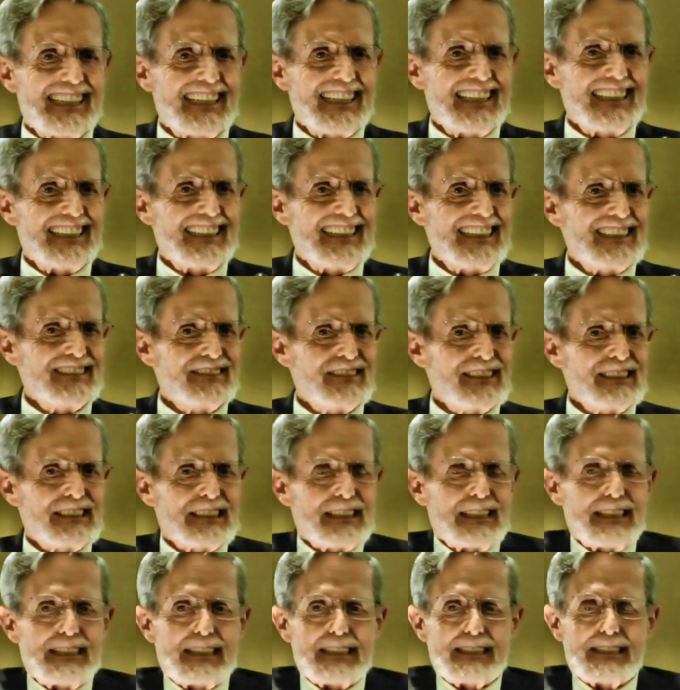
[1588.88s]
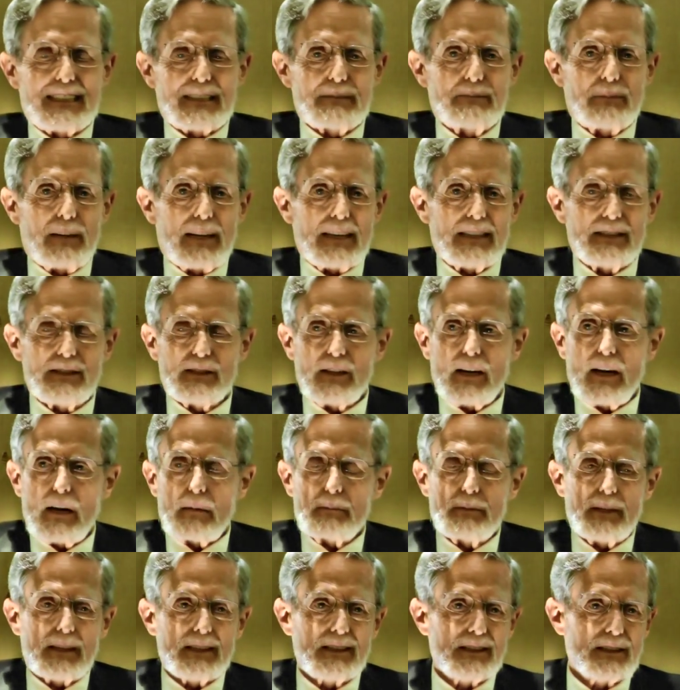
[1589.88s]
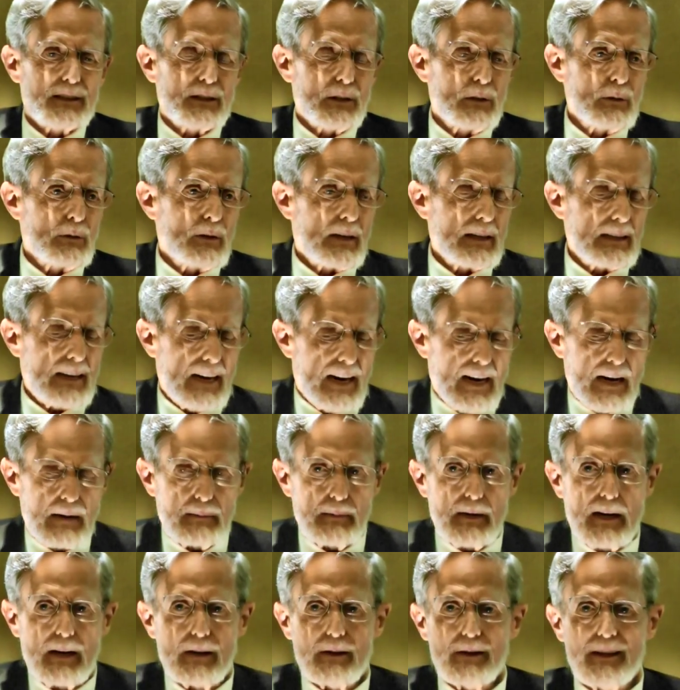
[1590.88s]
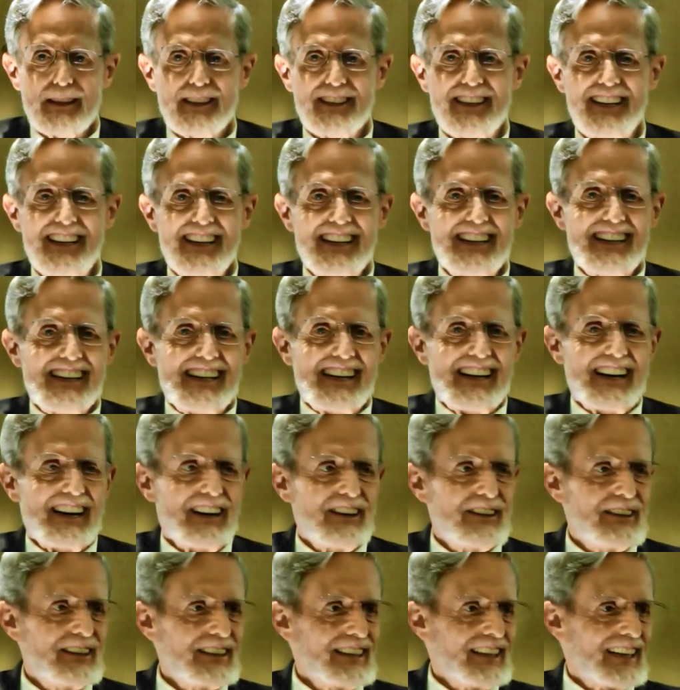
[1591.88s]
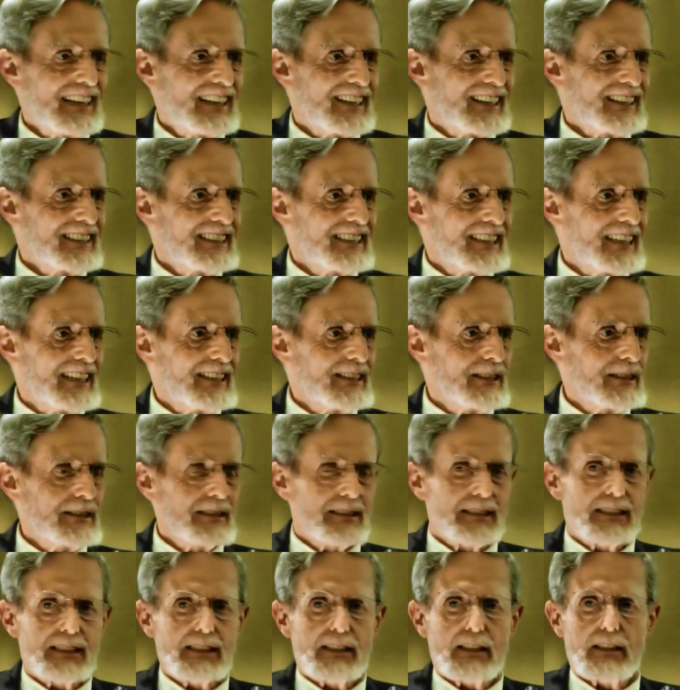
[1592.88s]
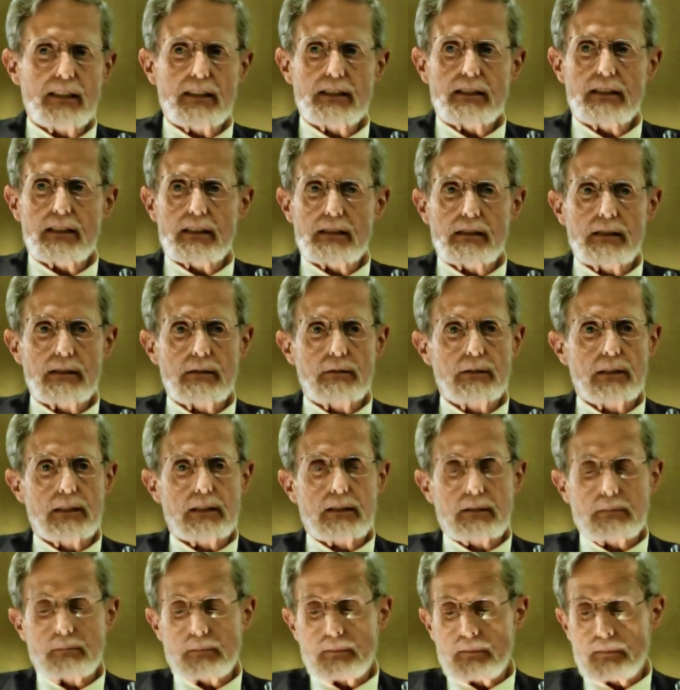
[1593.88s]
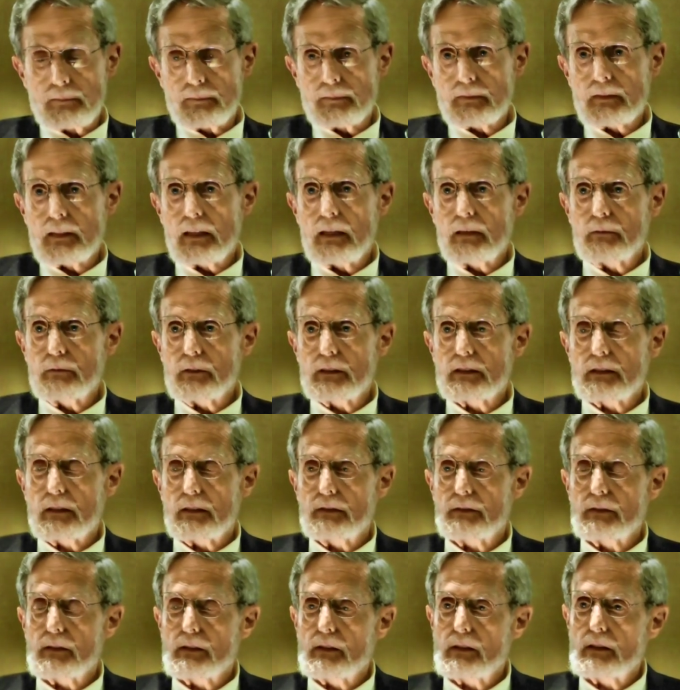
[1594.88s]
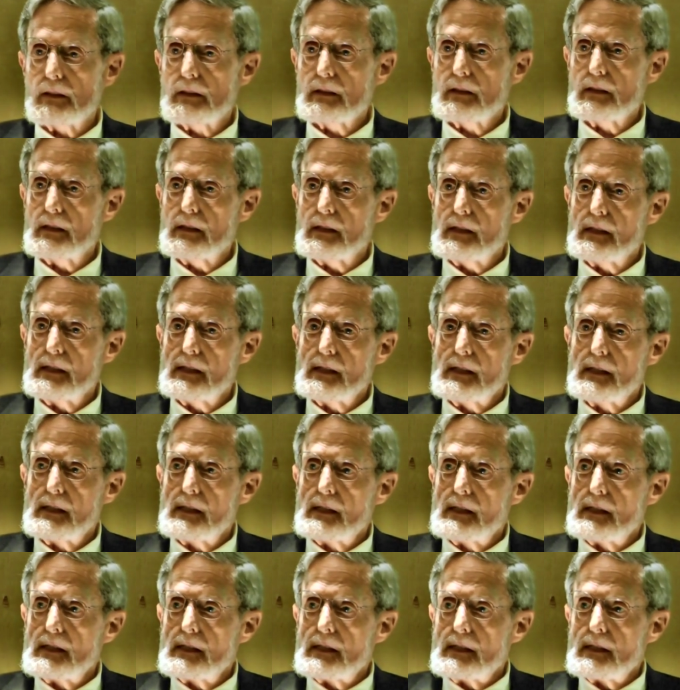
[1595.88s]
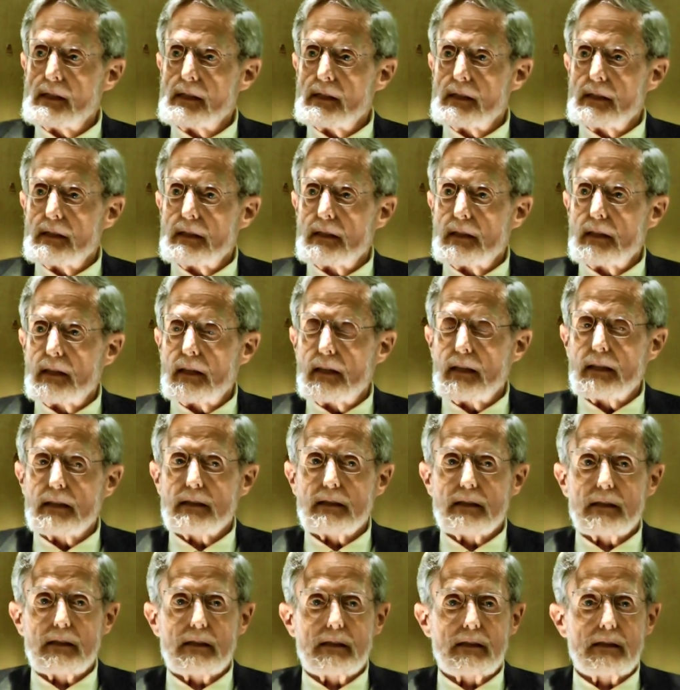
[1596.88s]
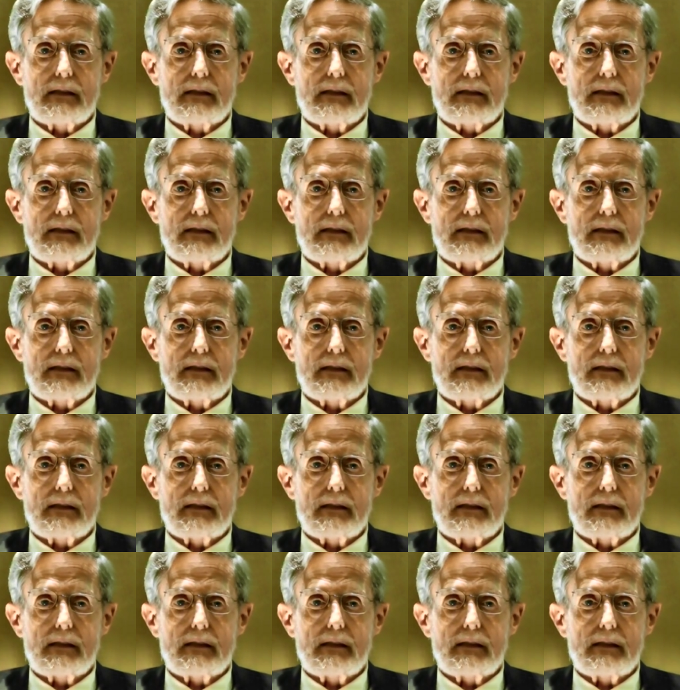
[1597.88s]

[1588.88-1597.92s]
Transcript: it, see, this is my job. This is who I am. How can how can I continue to search? And it was it was difficult. And